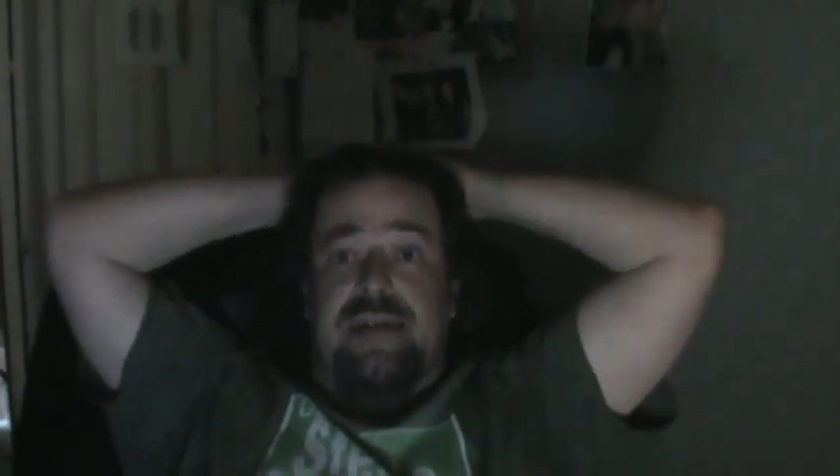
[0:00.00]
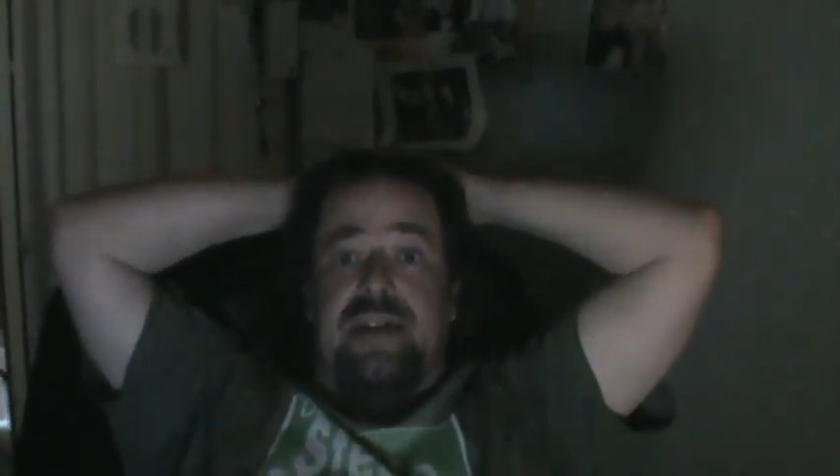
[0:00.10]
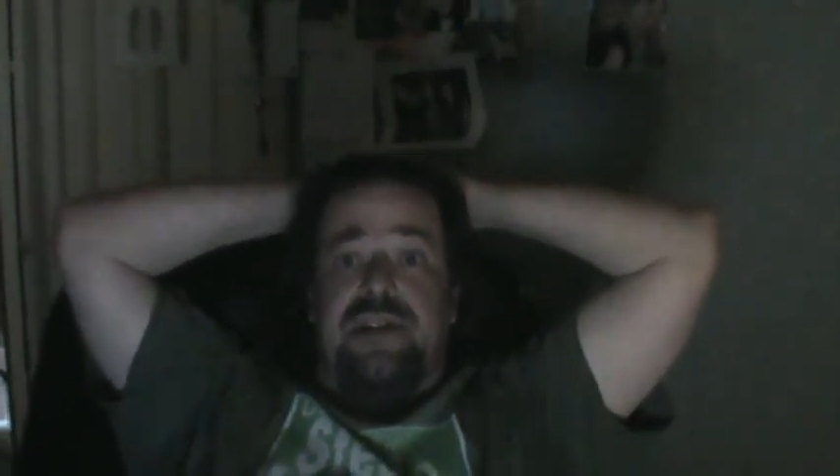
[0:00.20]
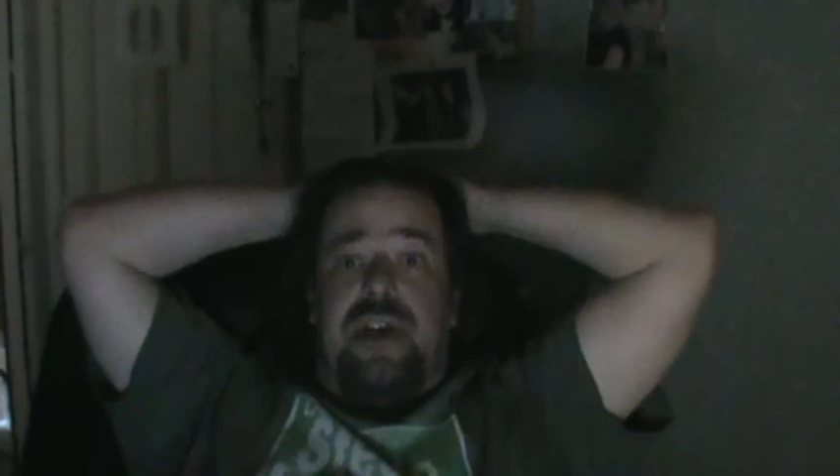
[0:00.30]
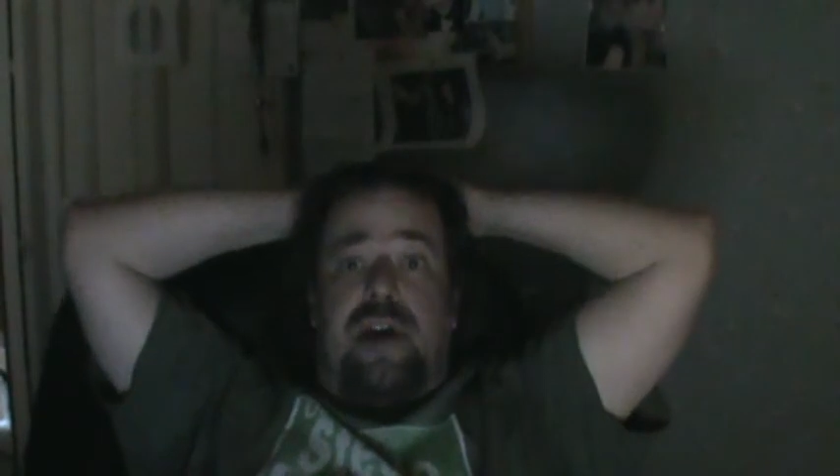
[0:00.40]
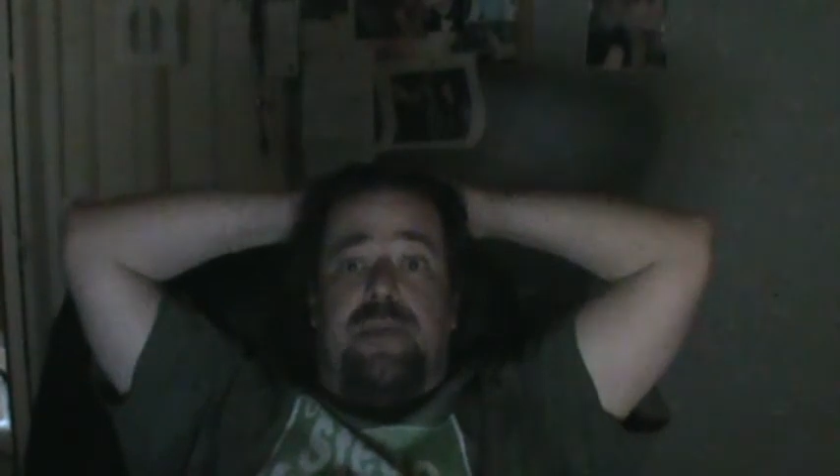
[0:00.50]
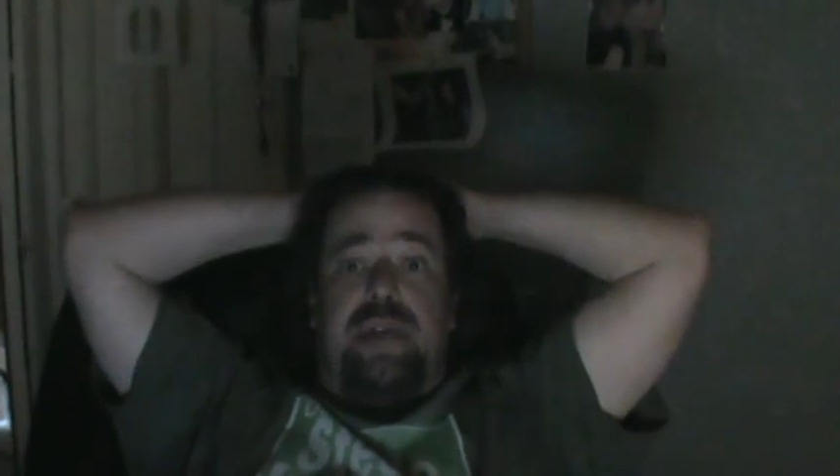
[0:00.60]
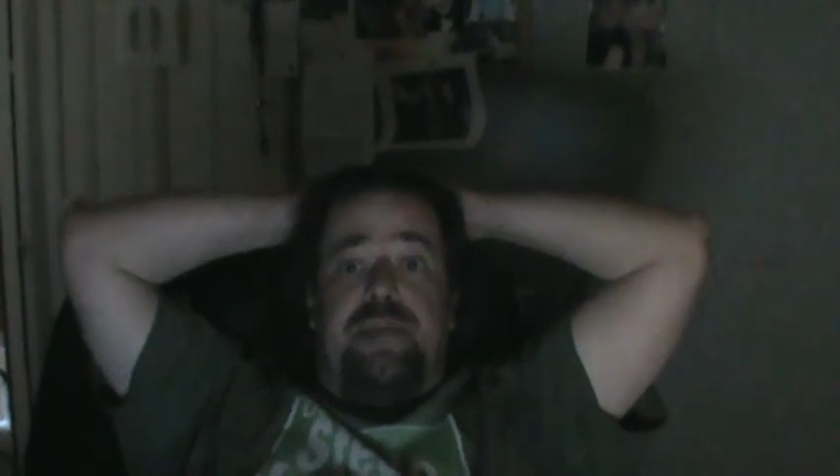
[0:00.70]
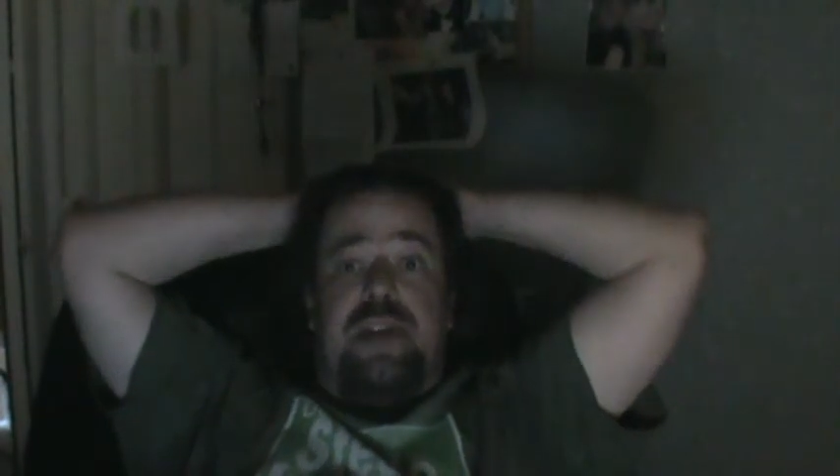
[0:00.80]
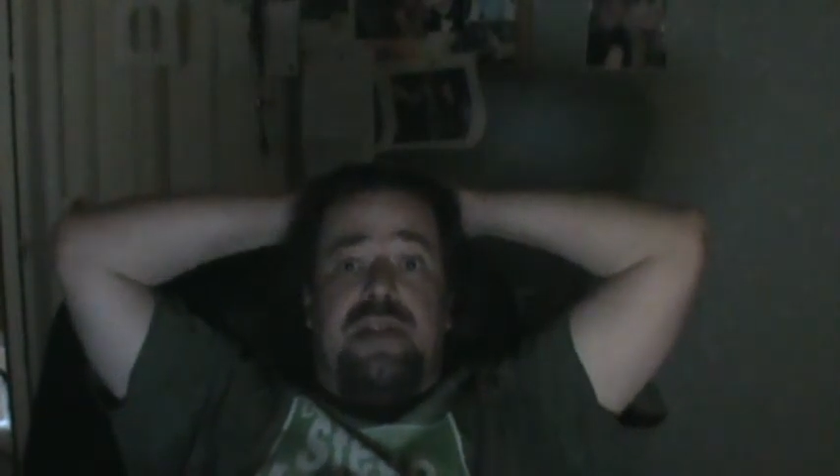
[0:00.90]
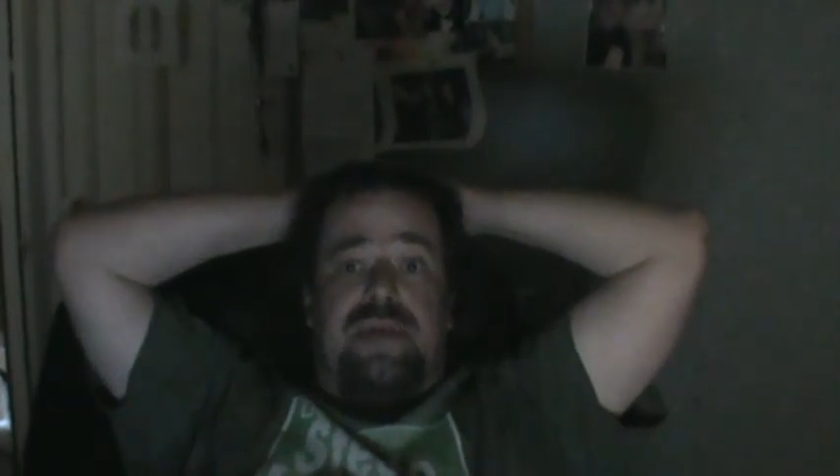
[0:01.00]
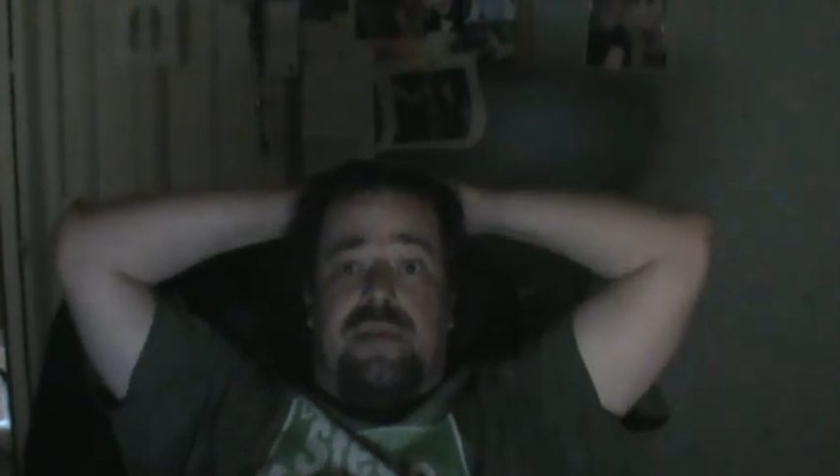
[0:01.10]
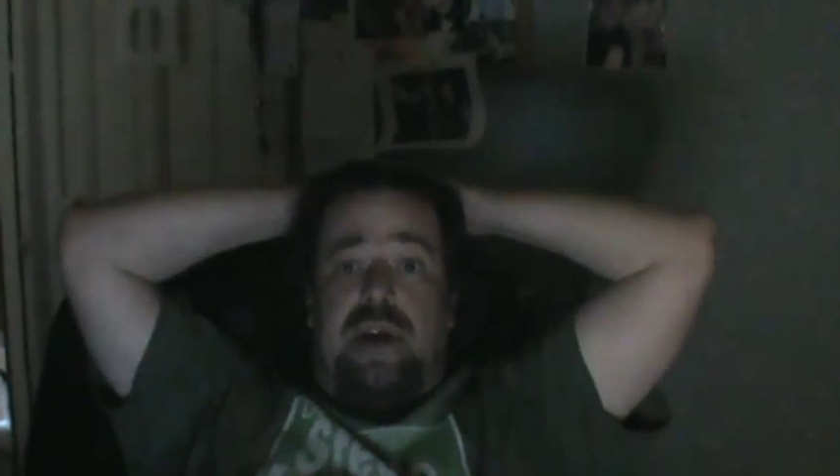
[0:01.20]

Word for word: Teach how to be peaceful,